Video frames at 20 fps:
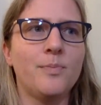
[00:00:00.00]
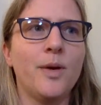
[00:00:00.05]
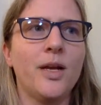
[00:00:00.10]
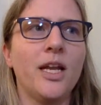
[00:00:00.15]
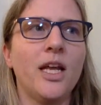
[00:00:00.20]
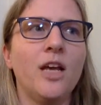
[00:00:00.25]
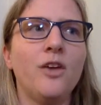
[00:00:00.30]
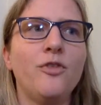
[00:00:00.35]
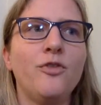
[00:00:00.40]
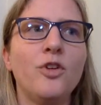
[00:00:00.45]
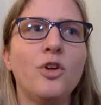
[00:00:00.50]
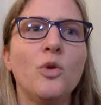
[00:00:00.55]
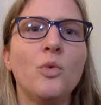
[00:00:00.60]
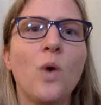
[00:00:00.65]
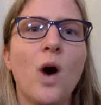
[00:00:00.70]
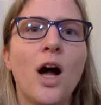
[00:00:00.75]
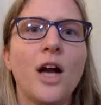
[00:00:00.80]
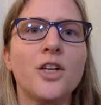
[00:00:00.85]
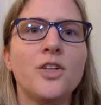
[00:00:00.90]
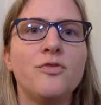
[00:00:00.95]
but if you
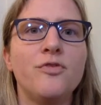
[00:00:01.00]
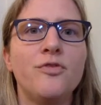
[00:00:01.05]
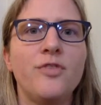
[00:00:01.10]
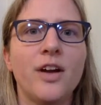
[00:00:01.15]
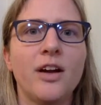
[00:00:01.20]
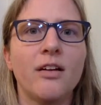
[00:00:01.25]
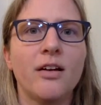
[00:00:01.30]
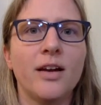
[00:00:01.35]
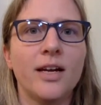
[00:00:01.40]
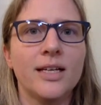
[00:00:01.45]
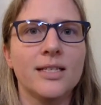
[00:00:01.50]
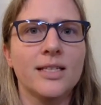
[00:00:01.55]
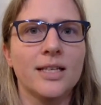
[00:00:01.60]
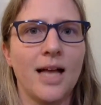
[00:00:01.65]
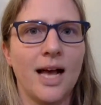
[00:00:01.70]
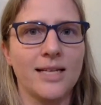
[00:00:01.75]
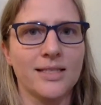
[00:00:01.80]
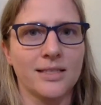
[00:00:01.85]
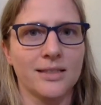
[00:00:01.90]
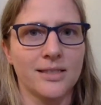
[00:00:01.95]
watch various
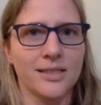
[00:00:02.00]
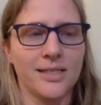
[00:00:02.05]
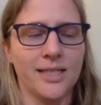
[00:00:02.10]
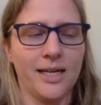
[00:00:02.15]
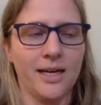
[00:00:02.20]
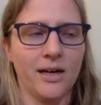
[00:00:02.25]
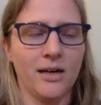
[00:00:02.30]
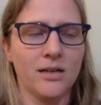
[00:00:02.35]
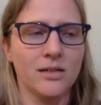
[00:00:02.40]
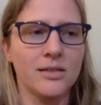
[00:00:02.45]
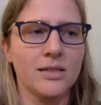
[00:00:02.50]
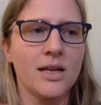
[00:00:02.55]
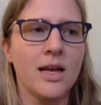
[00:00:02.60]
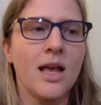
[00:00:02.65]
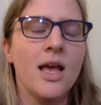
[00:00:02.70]
classical singers,